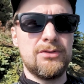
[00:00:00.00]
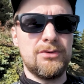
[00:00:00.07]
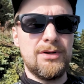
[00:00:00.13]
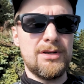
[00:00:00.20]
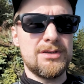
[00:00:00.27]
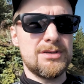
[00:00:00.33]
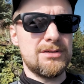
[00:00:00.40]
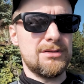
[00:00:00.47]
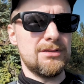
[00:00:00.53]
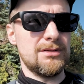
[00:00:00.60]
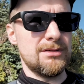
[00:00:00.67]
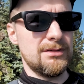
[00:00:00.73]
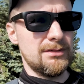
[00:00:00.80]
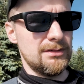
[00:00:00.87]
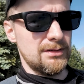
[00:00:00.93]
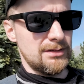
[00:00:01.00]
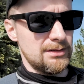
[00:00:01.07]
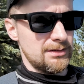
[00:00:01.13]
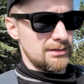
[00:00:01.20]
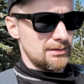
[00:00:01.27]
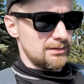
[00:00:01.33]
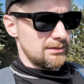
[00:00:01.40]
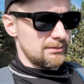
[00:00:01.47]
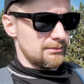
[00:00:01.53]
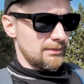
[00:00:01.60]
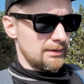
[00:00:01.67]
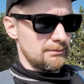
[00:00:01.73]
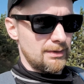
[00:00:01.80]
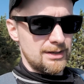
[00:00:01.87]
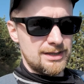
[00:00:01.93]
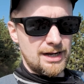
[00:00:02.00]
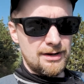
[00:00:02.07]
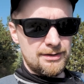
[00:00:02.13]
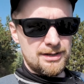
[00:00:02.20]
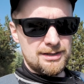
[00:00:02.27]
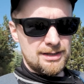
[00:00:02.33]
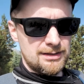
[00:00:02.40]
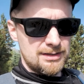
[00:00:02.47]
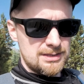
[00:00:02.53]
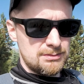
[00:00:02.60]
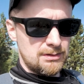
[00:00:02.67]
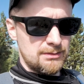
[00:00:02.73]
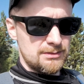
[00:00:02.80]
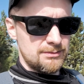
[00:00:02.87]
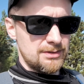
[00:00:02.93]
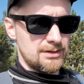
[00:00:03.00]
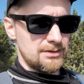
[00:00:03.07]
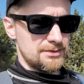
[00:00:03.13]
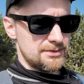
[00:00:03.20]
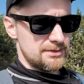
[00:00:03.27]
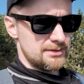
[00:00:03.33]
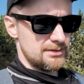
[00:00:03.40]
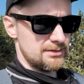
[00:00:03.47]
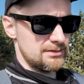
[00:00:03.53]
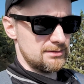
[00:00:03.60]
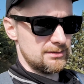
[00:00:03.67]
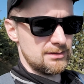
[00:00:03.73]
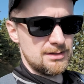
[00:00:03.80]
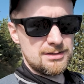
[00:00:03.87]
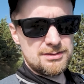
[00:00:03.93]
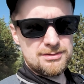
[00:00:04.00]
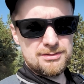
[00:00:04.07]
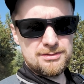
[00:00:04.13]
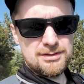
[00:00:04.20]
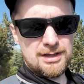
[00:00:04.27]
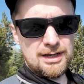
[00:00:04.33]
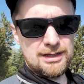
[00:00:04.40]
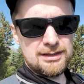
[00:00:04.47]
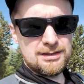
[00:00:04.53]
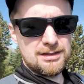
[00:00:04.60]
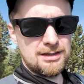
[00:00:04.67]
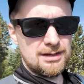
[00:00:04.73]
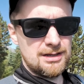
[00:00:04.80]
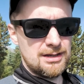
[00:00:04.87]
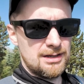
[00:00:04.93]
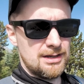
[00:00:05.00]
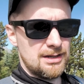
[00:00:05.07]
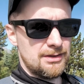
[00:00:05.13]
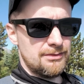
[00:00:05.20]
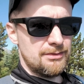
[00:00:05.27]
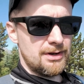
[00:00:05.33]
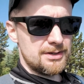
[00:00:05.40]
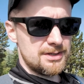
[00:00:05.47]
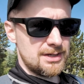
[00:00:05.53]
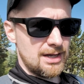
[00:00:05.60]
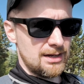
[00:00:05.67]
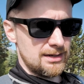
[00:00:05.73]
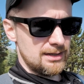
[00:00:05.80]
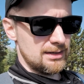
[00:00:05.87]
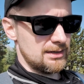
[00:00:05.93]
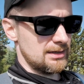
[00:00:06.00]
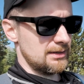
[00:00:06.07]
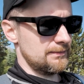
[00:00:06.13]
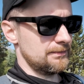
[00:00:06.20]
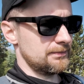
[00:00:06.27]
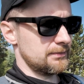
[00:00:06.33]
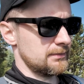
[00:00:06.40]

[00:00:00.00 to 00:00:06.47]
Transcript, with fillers: to reach uh, my target at this moment because this could end tragically. Yeah?